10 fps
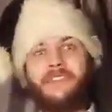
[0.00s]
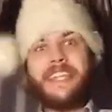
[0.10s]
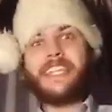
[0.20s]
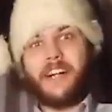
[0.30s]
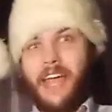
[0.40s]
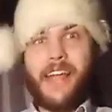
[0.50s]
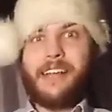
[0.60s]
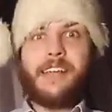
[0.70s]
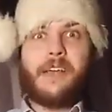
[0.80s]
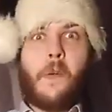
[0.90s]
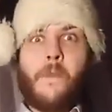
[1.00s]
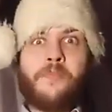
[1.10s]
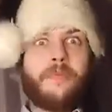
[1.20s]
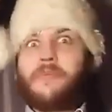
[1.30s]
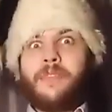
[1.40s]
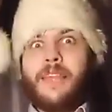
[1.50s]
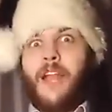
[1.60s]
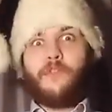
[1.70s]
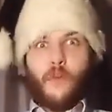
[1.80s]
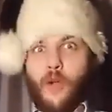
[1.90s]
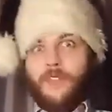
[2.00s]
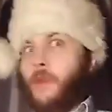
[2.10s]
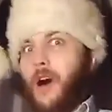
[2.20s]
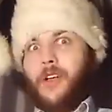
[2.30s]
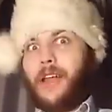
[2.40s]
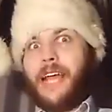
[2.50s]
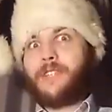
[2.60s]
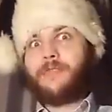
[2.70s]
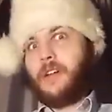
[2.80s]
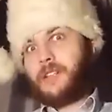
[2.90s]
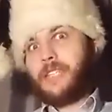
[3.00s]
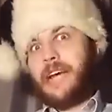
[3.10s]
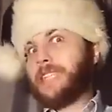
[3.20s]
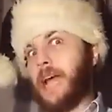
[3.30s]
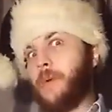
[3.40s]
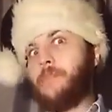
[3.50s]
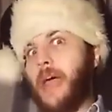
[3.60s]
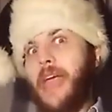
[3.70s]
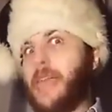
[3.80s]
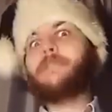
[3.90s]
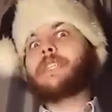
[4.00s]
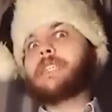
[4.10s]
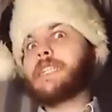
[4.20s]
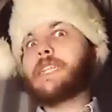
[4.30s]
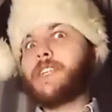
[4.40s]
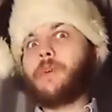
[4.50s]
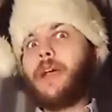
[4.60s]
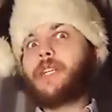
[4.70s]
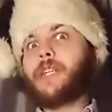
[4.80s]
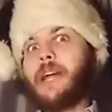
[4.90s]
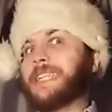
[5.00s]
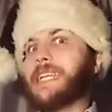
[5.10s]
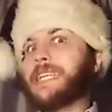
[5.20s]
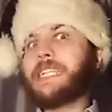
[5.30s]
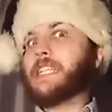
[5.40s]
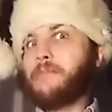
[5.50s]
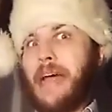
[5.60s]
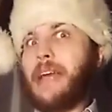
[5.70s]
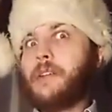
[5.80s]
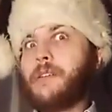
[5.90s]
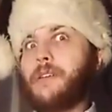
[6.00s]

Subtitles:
haven't done it." No, for all of Mark Collett's faults, that's how he behaves in this situation as an innocent man.